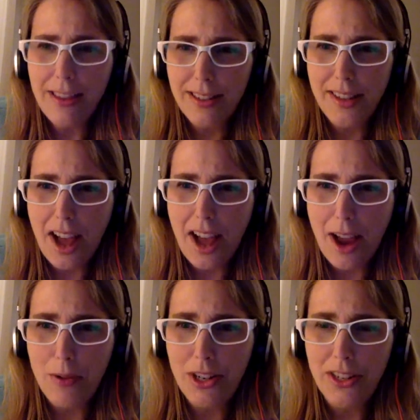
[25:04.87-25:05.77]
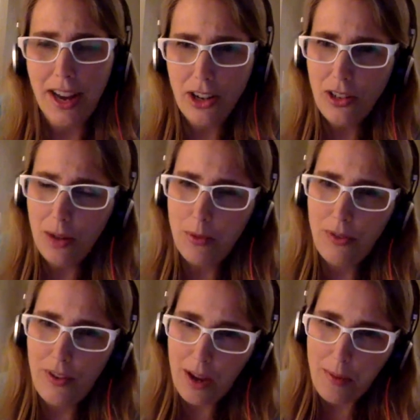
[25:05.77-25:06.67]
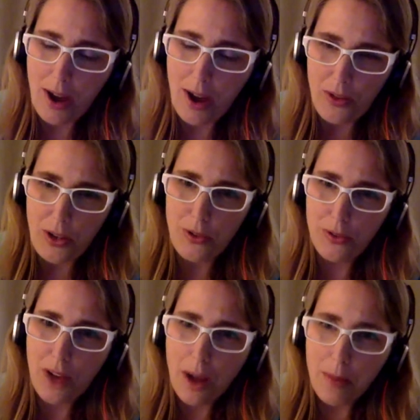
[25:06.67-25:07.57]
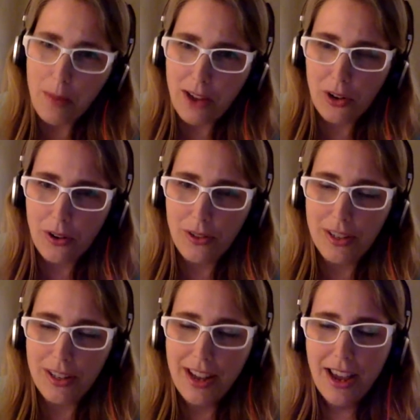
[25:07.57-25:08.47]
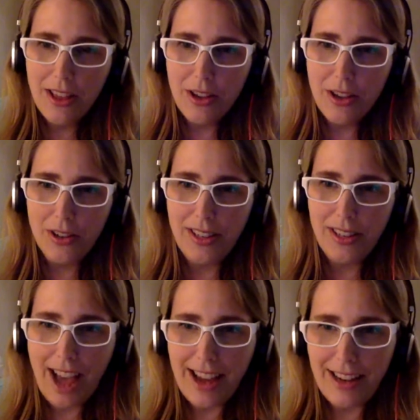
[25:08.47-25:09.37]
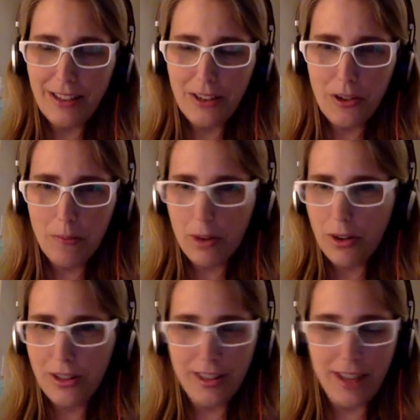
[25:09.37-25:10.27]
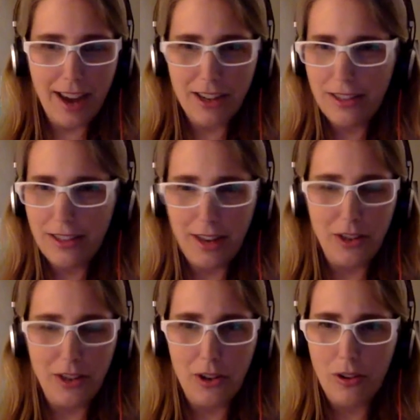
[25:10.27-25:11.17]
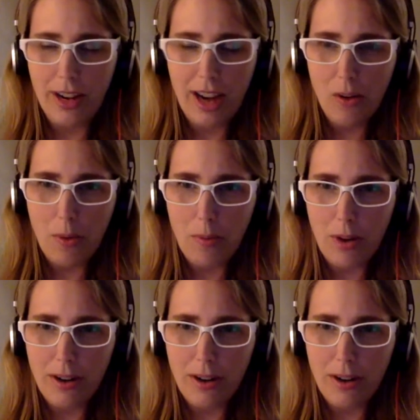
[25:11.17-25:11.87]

the Sky, which is actually a movie about the use of combat drones, there's a tiny little bird slash insect drone. I can't remember. I,